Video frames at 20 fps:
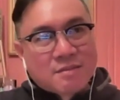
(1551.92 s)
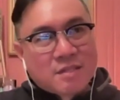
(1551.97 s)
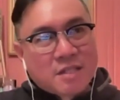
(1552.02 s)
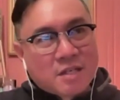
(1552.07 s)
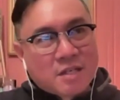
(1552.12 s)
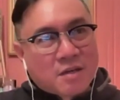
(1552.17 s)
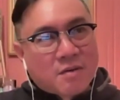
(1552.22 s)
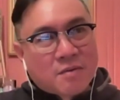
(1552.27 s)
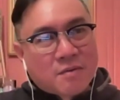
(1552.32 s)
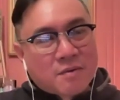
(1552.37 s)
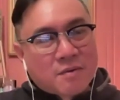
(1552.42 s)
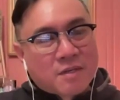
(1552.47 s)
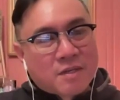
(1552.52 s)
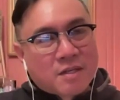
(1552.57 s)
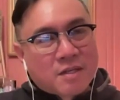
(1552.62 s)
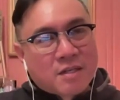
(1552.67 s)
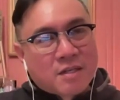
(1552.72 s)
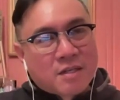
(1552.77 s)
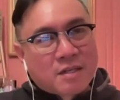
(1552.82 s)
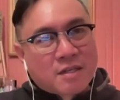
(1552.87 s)
you know,
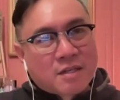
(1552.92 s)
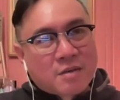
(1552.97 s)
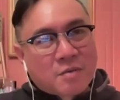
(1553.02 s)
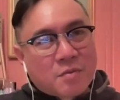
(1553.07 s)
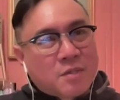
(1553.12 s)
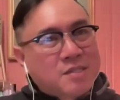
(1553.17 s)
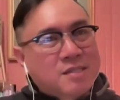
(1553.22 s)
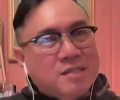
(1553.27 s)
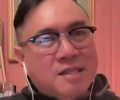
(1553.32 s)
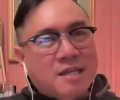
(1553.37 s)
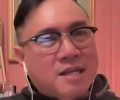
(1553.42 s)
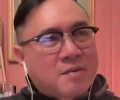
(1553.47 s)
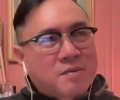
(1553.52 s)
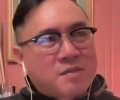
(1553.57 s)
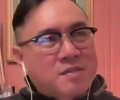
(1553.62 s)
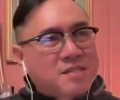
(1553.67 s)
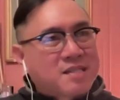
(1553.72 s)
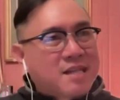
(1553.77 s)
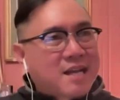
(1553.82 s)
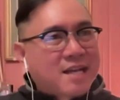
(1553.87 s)
it, it wasn't that I
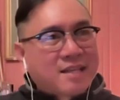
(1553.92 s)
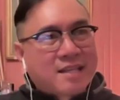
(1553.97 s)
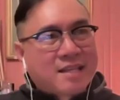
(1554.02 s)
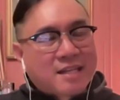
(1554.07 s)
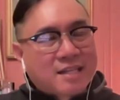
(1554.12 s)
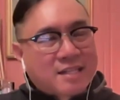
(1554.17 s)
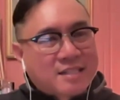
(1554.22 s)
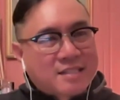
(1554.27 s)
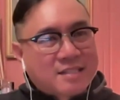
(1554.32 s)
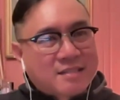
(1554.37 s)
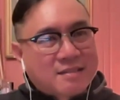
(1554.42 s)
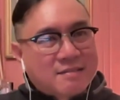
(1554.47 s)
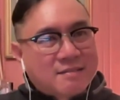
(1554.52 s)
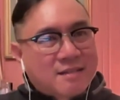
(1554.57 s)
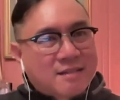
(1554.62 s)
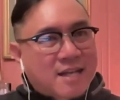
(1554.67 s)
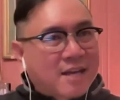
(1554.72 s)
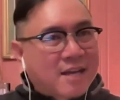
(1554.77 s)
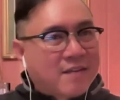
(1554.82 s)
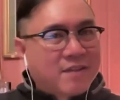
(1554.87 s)
was sad that I didn't
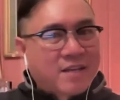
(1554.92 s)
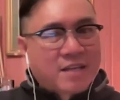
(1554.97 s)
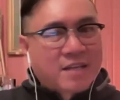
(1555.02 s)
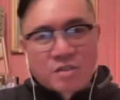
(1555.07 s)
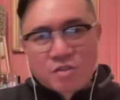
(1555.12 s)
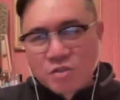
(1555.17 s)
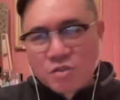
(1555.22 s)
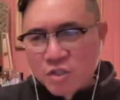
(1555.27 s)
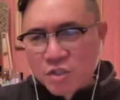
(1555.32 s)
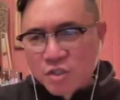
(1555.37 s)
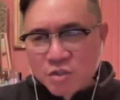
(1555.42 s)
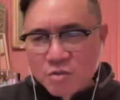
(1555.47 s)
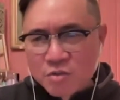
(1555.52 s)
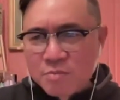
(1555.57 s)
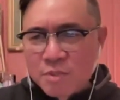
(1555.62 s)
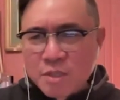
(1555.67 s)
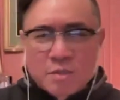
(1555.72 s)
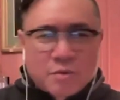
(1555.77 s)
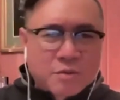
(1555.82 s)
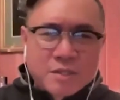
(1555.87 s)
have like a traditional
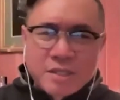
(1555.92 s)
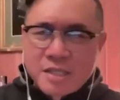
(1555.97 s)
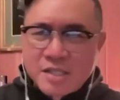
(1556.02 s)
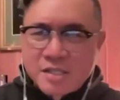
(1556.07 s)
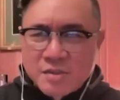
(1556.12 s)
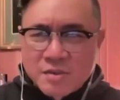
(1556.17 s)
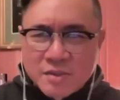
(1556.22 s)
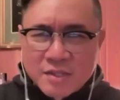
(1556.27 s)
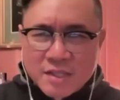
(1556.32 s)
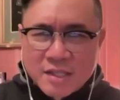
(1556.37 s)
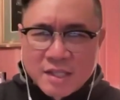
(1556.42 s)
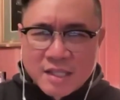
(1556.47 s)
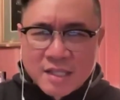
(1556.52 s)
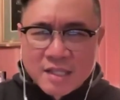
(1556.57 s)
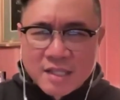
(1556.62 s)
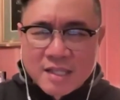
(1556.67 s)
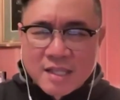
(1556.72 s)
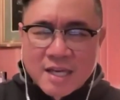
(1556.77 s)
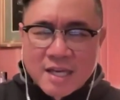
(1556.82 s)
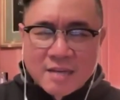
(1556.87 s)
book release or anything
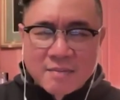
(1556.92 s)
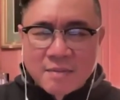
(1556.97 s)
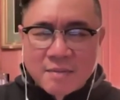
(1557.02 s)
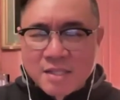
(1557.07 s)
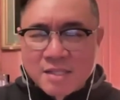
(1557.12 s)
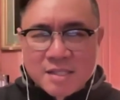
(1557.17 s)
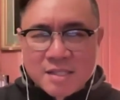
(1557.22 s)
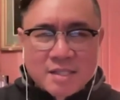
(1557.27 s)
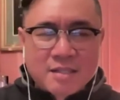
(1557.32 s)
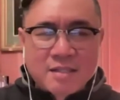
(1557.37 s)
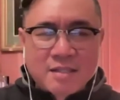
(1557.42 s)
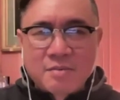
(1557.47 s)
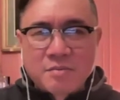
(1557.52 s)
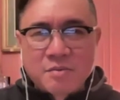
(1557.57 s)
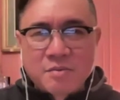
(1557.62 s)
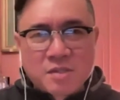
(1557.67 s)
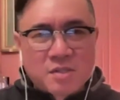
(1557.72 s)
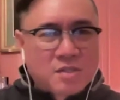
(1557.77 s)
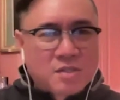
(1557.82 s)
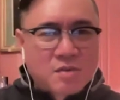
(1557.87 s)
like that because I it
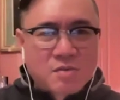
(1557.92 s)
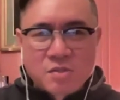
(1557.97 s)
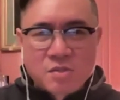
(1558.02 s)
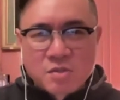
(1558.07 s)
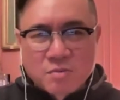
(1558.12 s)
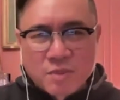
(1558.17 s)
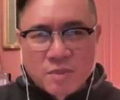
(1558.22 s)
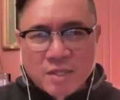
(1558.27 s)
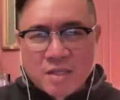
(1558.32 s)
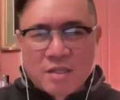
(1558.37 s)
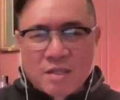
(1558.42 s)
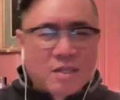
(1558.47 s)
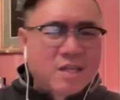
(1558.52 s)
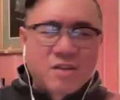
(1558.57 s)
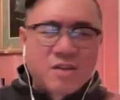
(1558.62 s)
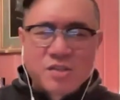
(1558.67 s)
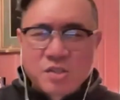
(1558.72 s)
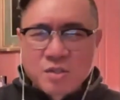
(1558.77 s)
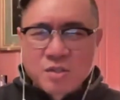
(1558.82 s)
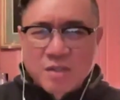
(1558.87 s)
was just so surreal. And
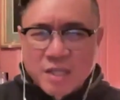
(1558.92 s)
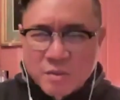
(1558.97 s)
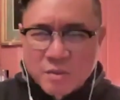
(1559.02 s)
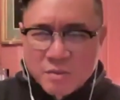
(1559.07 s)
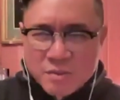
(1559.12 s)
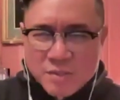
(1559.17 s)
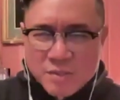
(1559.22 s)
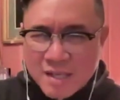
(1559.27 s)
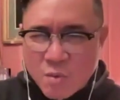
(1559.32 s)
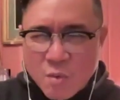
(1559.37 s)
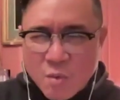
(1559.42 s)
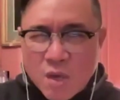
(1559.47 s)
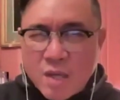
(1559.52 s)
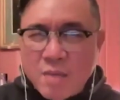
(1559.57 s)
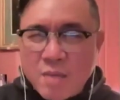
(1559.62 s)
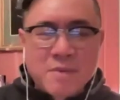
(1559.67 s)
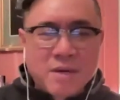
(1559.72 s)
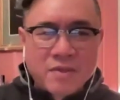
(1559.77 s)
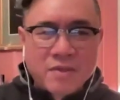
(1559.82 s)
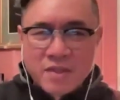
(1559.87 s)
also like it was like
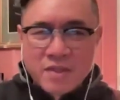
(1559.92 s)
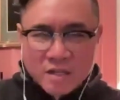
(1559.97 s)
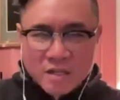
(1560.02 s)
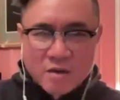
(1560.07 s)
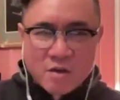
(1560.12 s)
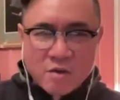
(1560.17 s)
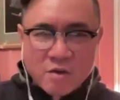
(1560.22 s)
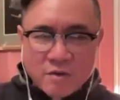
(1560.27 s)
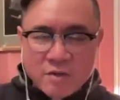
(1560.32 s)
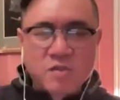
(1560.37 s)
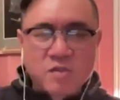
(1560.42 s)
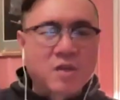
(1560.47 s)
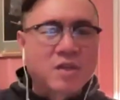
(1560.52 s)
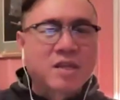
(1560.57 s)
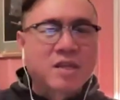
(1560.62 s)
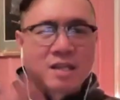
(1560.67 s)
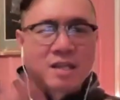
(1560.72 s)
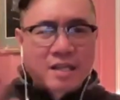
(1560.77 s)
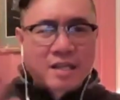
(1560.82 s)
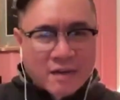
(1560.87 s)
one month into COVID. So I
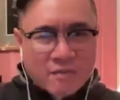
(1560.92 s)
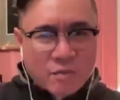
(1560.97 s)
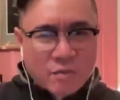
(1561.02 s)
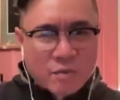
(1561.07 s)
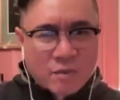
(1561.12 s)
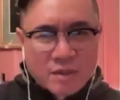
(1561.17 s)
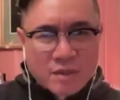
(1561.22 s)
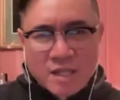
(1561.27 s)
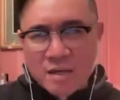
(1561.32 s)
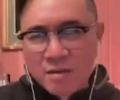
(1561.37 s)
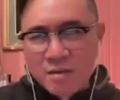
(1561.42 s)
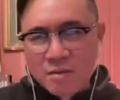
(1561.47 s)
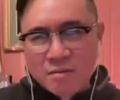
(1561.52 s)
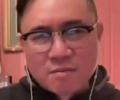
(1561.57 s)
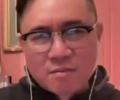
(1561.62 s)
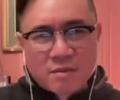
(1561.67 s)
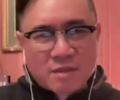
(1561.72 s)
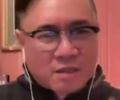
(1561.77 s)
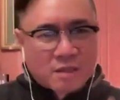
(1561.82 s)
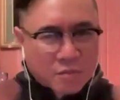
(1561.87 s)
think like everyone thought
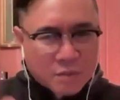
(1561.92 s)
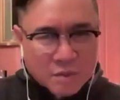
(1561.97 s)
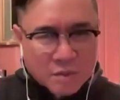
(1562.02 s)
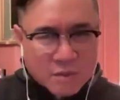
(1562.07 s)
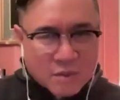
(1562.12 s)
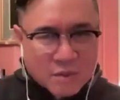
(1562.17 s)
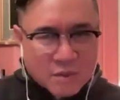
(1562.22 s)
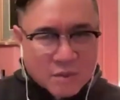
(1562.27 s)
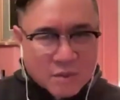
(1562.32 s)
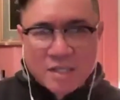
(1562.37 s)
that we were all